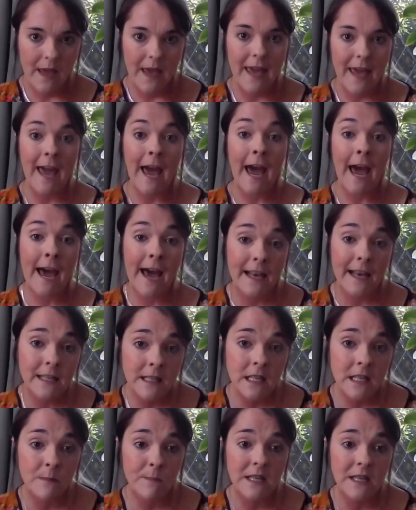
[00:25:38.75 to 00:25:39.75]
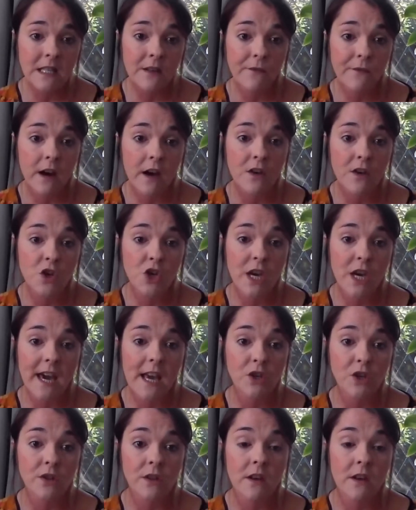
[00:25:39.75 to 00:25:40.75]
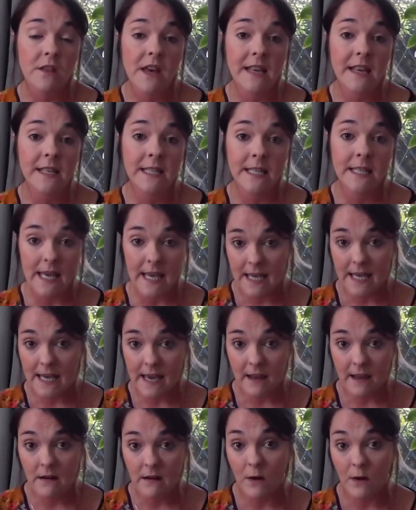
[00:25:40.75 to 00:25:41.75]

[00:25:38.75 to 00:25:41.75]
It has to specify the change that they're seeking